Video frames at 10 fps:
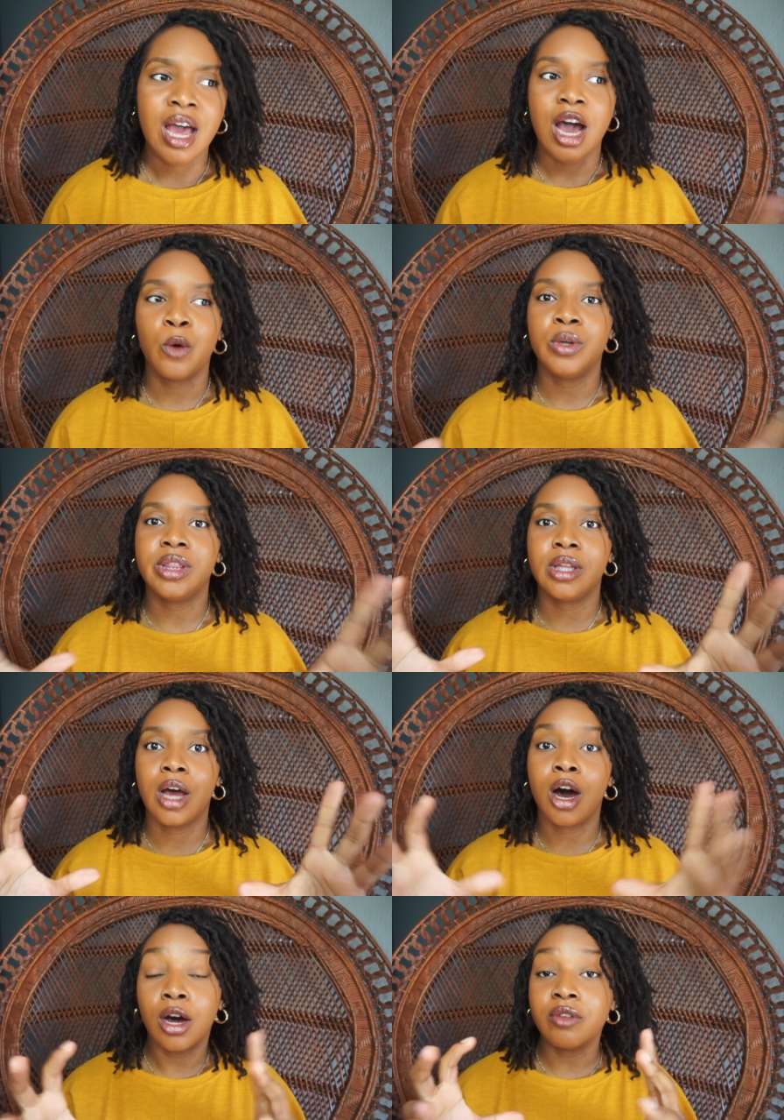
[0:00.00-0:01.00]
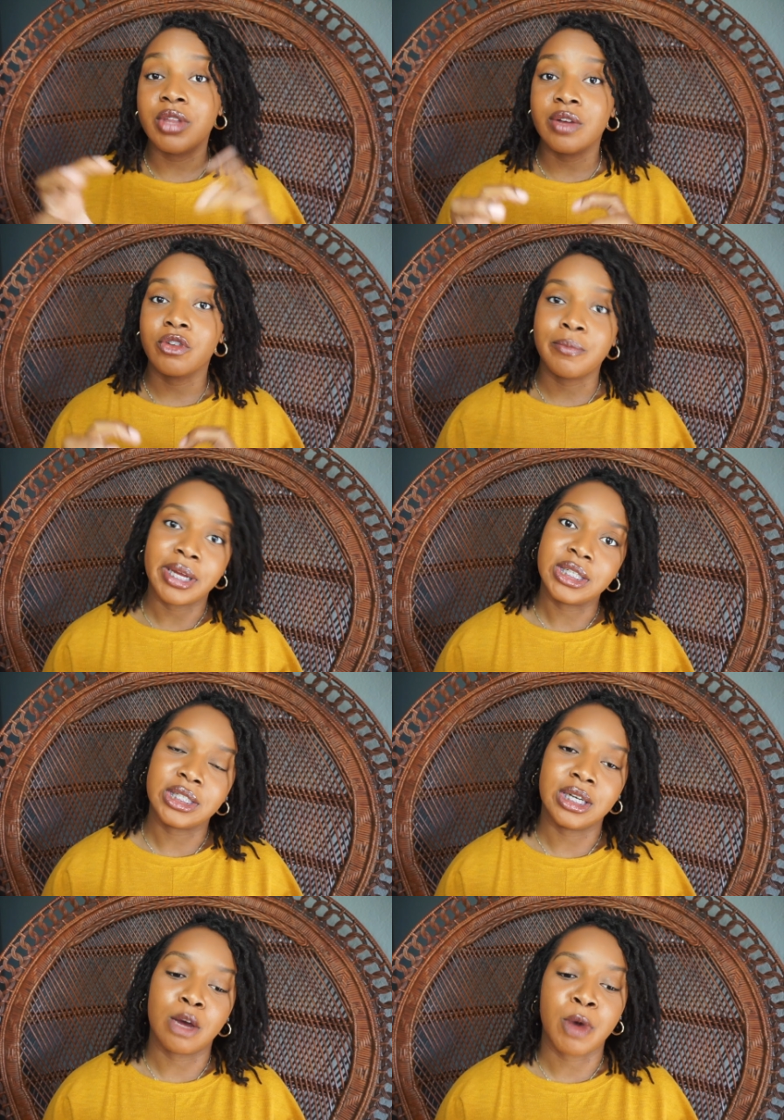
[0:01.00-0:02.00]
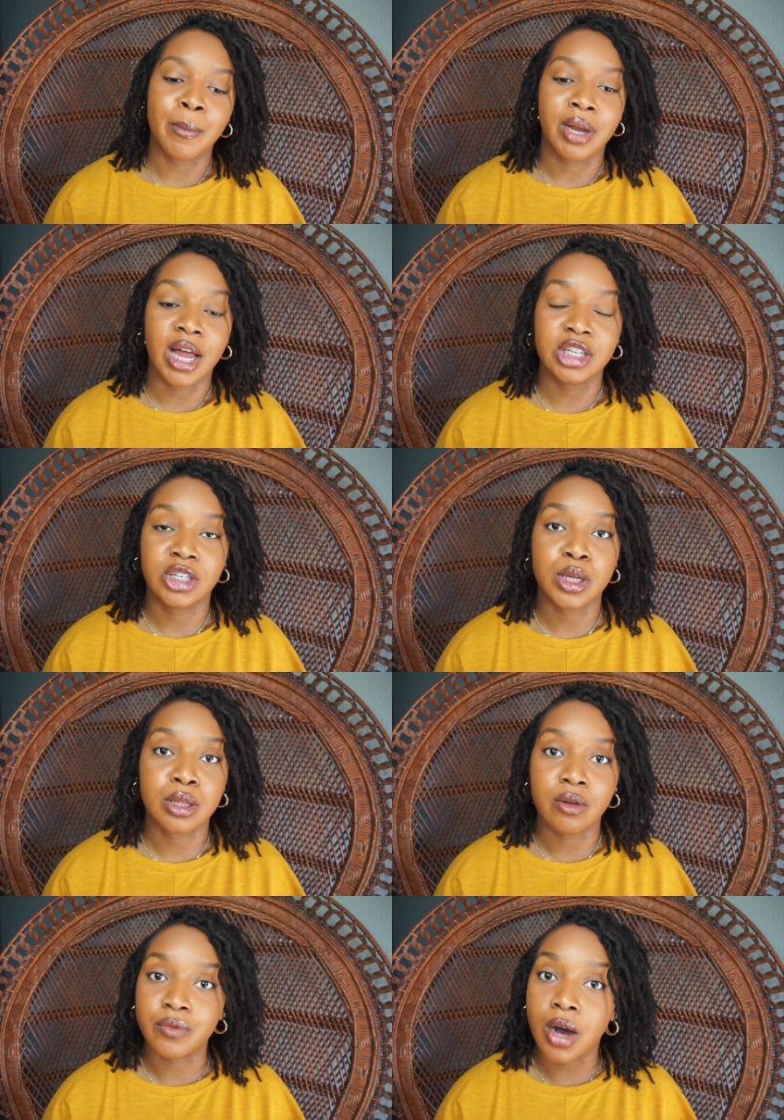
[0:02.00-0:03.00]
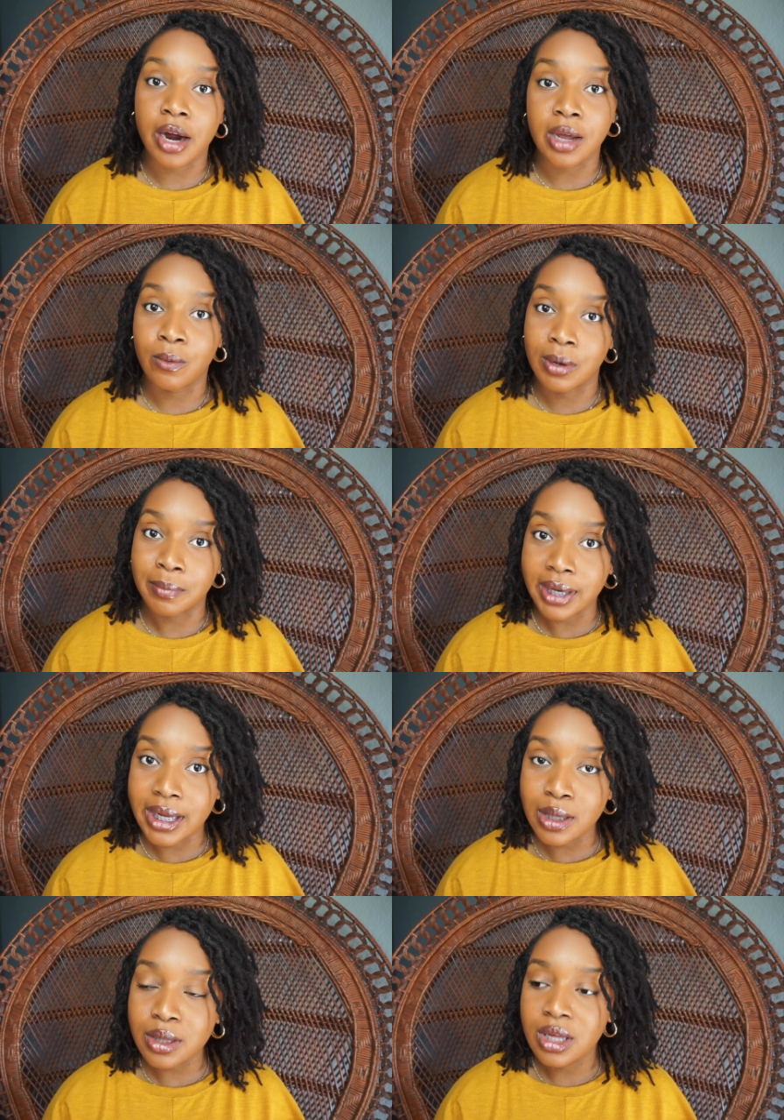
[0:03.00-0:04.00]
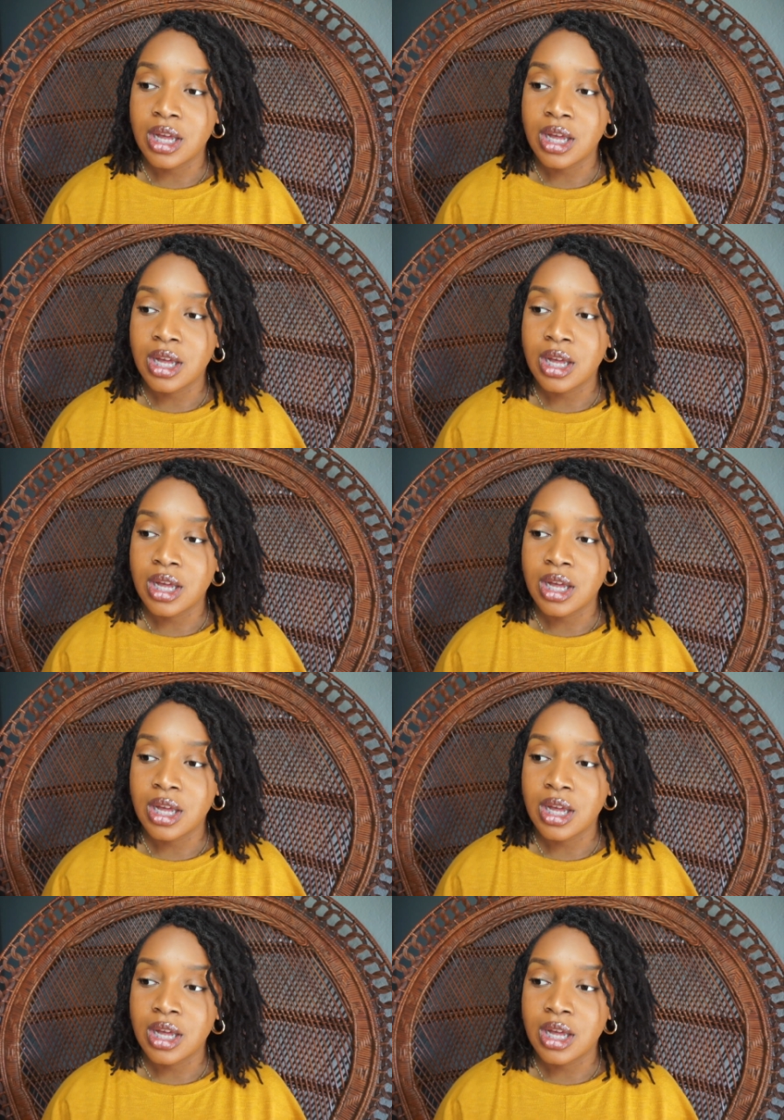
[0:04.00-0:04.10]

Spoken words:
I want all of the information about my lock journey so far in one place.